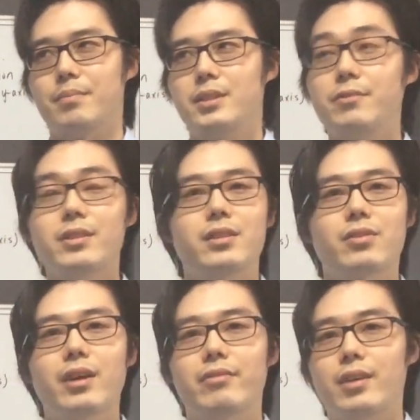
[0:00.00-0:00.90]
shifting the
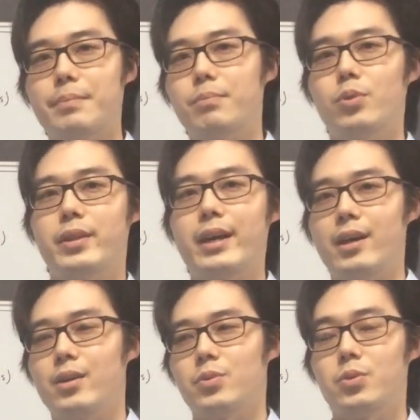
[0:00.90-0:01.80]
graph up or
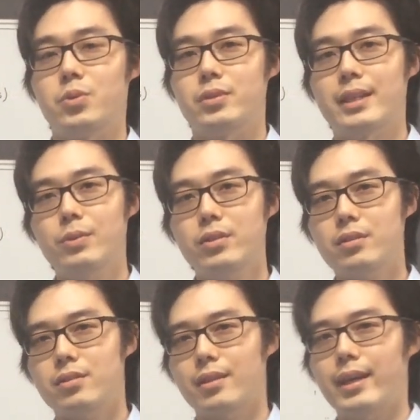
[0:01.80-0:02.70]
down or
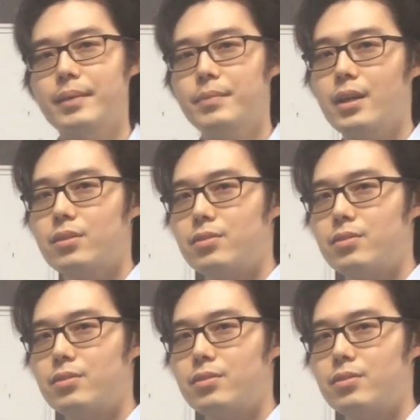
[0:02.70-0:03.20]
sideways, okay?